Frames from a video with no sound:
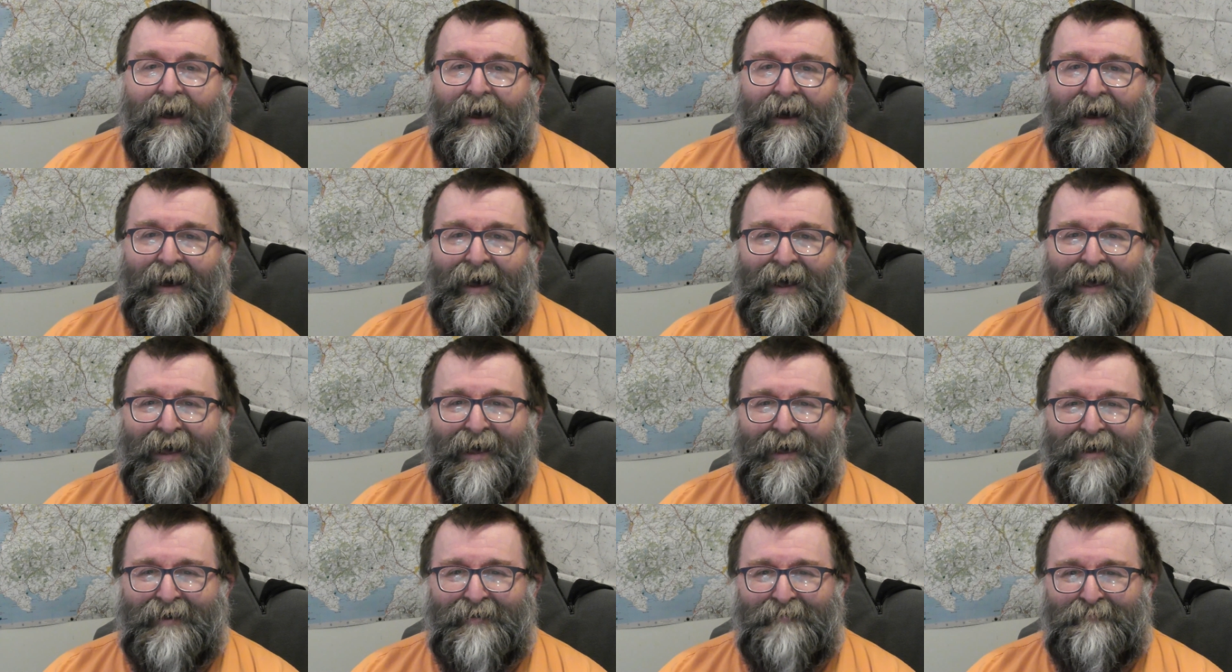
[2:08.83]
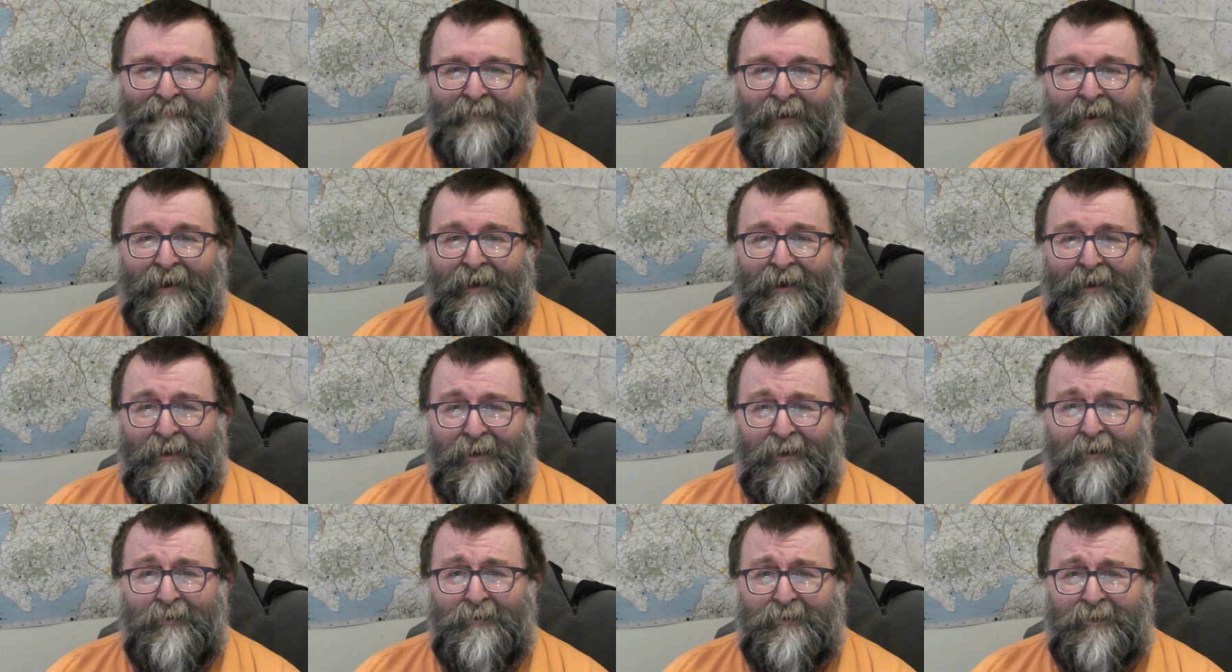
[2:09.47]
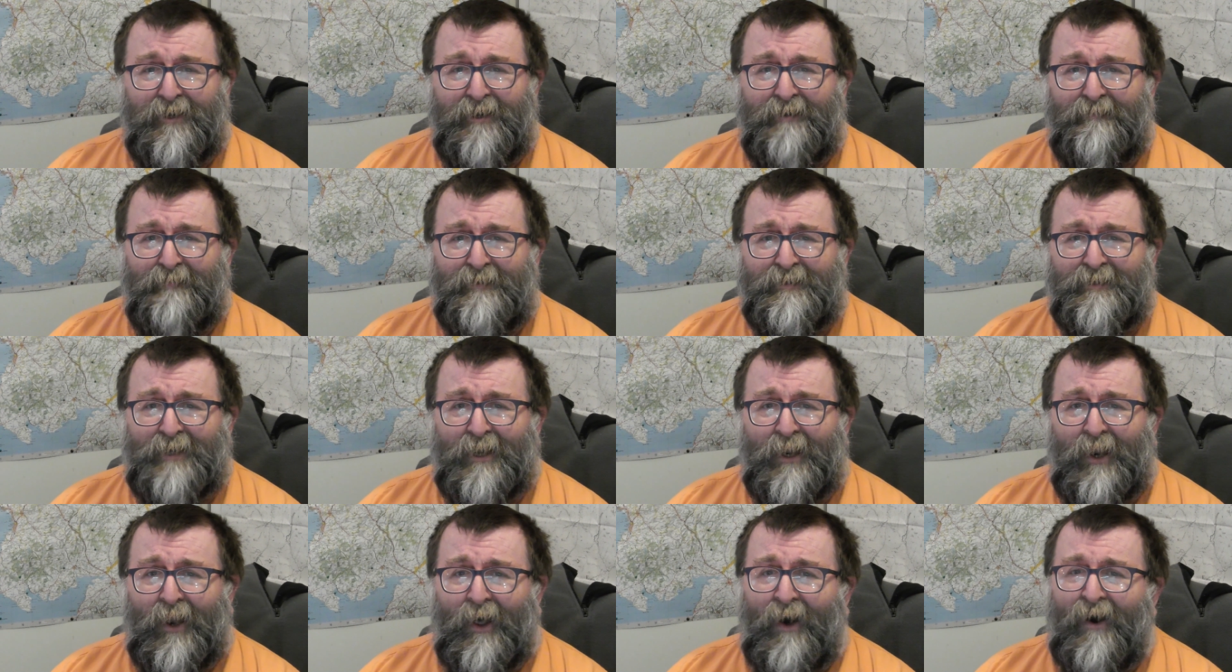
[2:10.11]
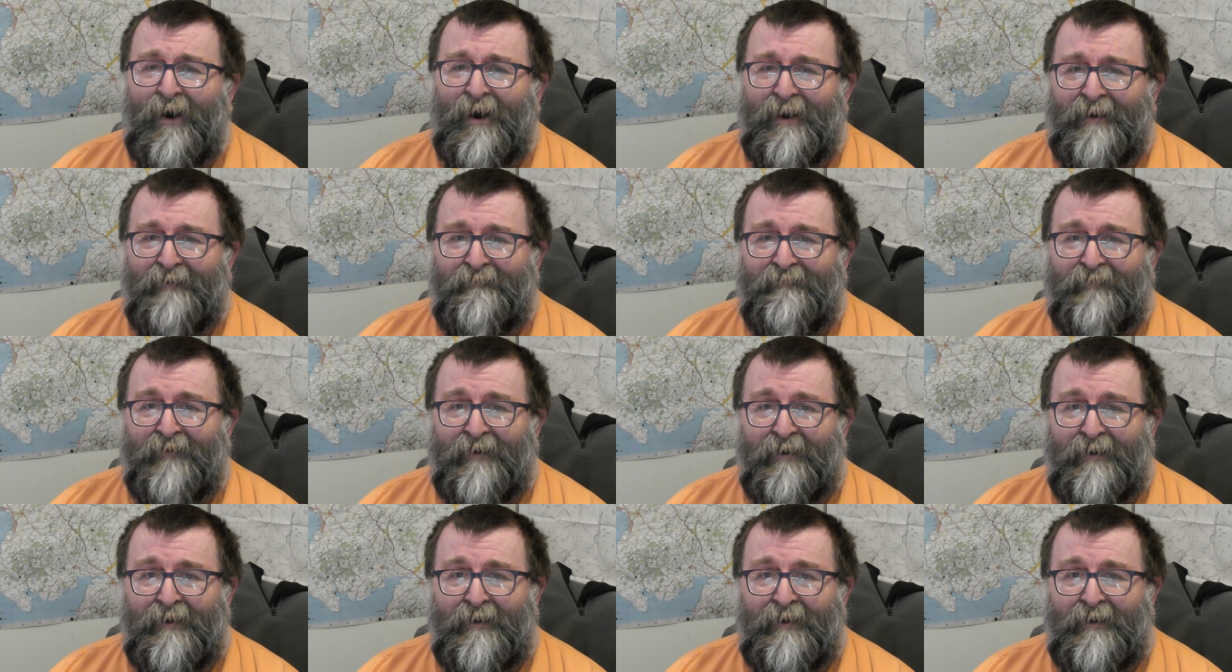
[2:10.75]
Um, YouTube is alive